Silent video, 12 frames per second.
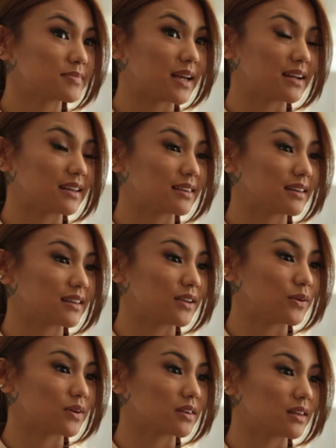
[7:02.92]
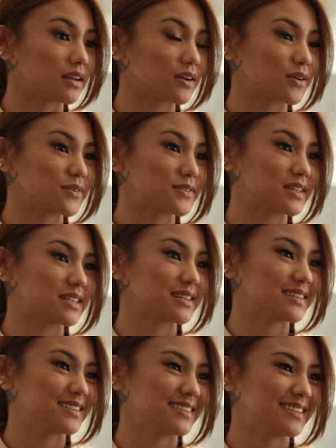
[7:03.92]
anything that you could think of really.